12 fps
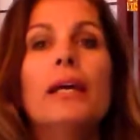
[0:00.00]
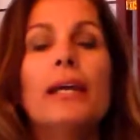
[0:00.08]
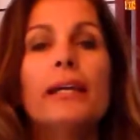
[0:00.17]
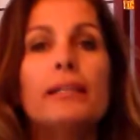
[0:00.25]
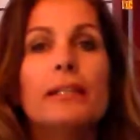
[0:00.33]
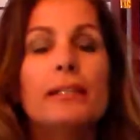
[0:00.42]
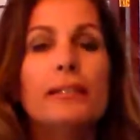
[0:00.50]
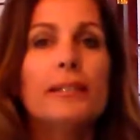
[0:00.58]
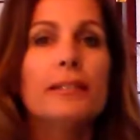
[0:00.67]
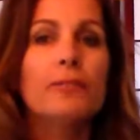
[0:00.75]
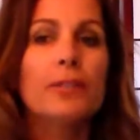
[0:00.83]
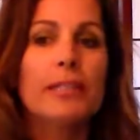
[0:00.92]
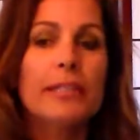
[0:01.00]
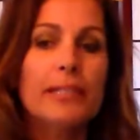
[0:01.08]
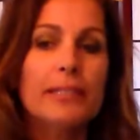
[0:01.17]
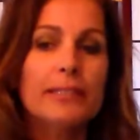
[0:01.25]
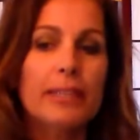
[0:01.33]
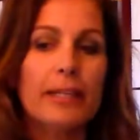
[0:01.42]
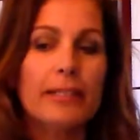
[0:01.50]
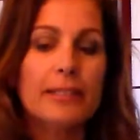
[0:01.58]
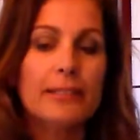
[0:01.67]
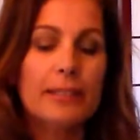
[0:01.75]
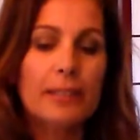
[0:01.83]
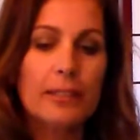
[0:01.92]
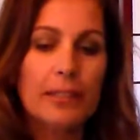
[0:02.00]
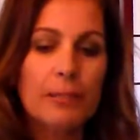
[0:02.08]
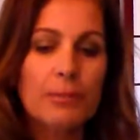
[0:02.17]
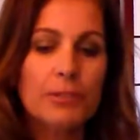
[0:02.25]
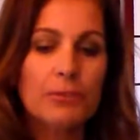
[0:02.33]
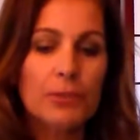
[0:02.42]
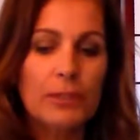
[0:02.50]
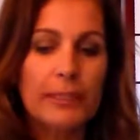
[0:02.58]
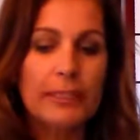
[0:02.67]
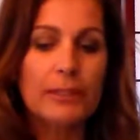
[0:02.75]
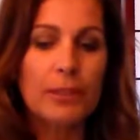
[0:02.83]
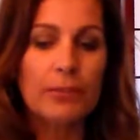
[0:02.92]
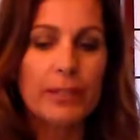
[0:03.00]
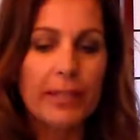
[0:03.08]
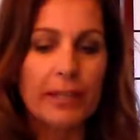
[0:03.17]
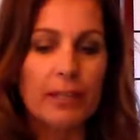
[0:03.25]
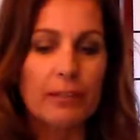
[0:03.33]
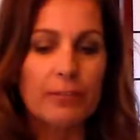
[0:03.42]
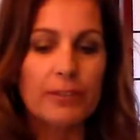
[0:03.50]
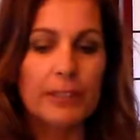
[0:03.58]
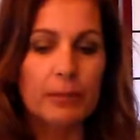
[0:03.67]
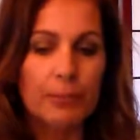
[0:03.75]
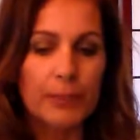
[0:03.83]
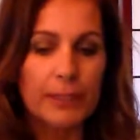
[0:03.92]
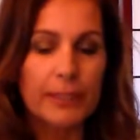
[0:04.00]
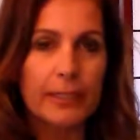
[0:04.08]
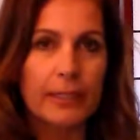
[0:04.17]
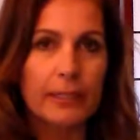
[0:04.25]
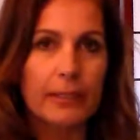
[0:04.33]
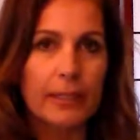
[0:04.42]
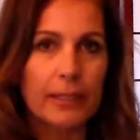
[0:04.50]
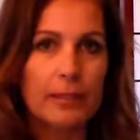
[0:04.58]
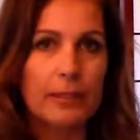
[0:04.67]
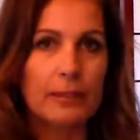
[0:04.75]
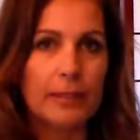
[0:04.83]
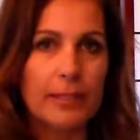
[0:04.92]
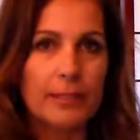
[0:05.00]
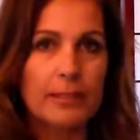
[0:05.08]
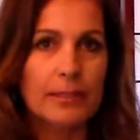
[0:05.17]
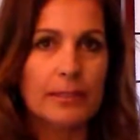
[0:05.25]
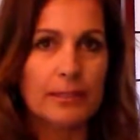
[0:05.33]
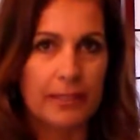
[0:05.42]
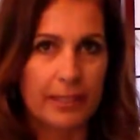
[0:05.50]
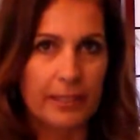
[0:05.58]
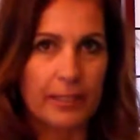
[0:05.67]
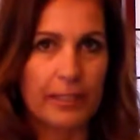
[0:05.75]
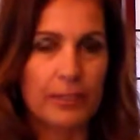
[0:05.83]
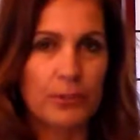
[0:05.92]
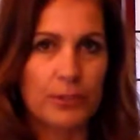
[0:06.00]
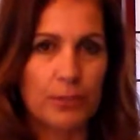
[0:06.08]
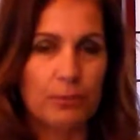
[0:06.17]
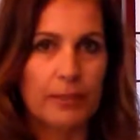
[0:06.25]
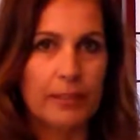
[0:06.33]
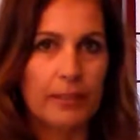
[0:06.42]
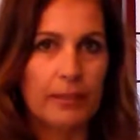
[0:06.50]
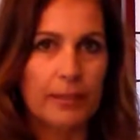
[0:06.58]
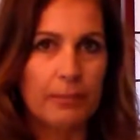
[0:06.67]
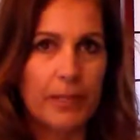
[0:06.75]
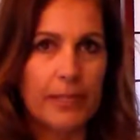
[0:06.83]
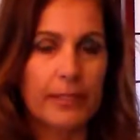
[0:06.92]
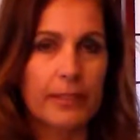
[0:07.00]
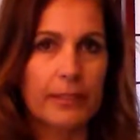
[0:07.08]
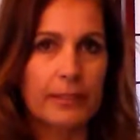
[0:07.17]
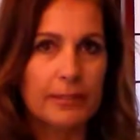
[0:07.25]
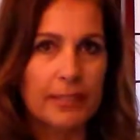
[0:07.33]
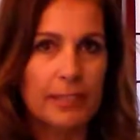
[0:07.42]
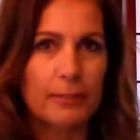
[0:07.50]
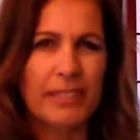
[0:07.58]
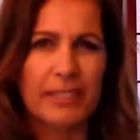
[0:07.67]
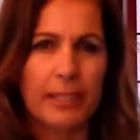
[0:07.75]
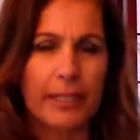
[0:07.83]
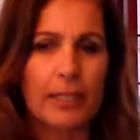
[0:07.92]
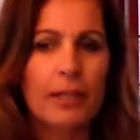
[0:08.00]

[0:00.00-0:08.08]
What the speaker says: and what he said cops really don't have the ability that a licensed psychiatrist would in making assessments.